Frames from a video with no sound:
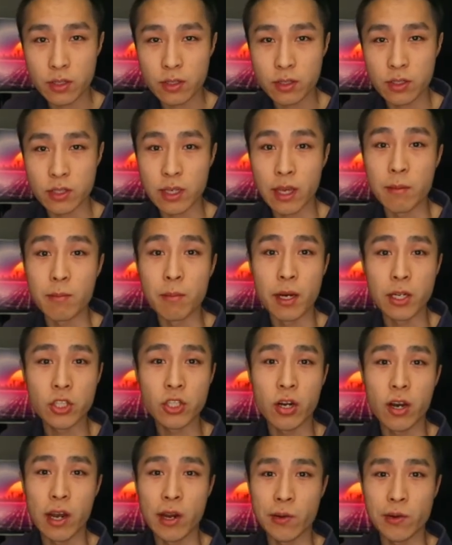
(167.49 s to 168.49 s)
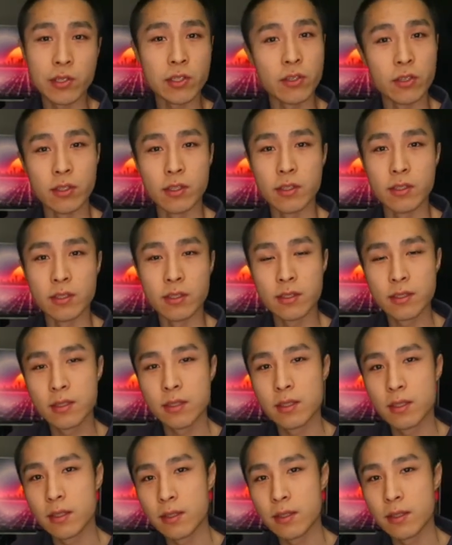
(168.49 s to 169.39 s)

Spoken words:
You get much higher returns.